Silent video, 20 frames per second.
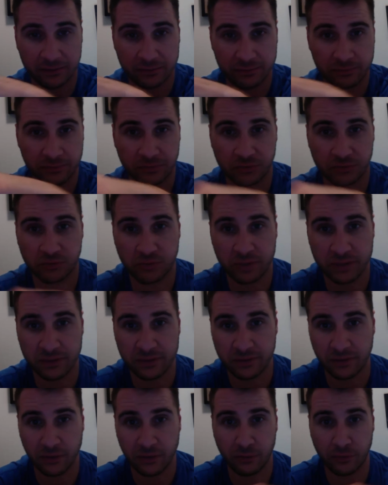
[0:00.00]

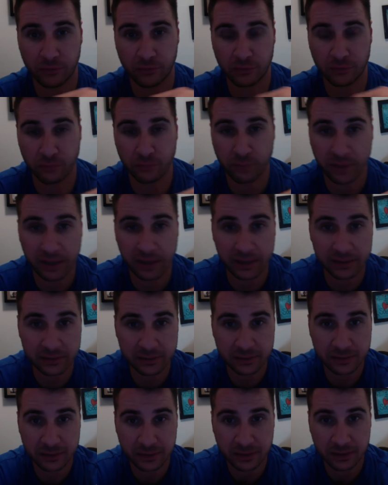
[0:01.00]
streets all over the
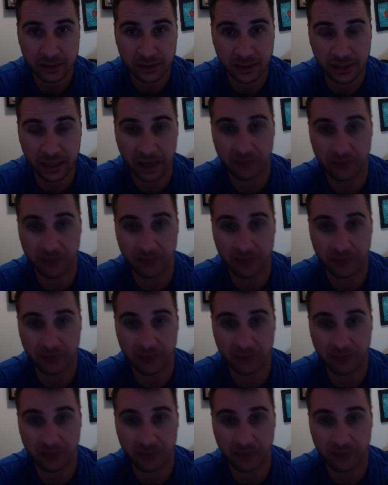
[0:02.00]
place, and